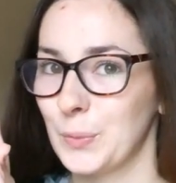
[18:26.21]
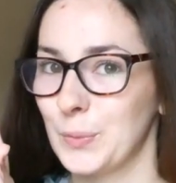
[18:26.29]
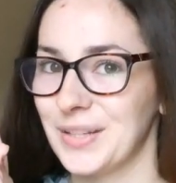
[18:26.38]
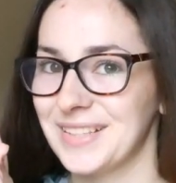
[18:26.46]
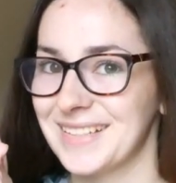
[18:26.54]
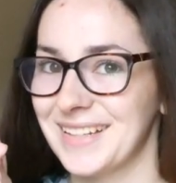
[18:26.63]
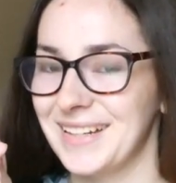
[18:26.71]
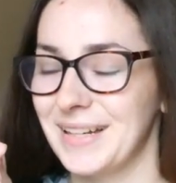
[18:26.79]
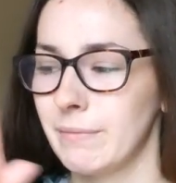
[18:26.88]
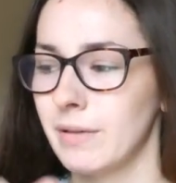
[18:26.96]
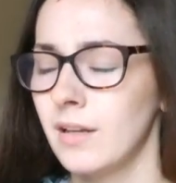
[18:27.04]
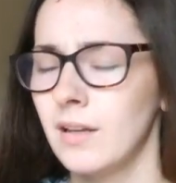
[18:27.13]
one
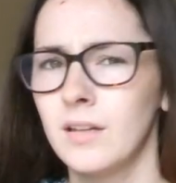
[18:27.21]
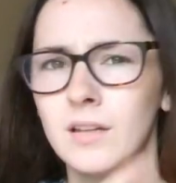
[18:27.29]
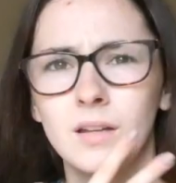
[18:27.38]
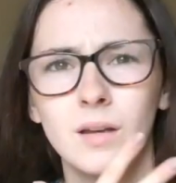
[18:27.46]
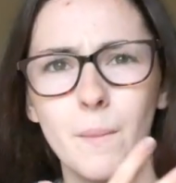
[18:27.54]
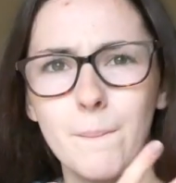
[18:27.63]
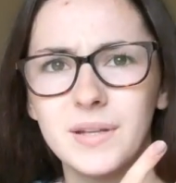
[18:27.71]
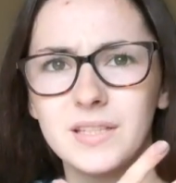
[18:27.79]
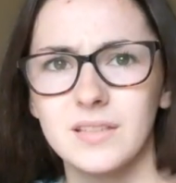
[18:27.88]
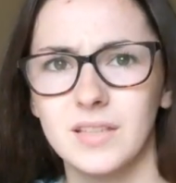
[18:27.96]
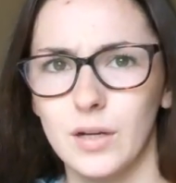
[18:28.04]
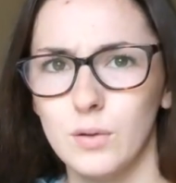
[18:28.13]
time, but
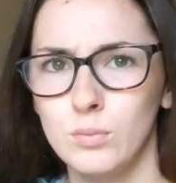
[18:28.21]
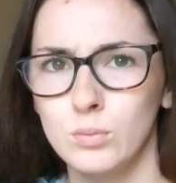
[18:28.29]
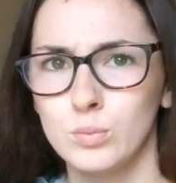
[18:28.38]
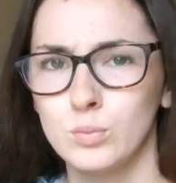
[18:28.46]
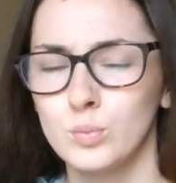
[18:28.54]
still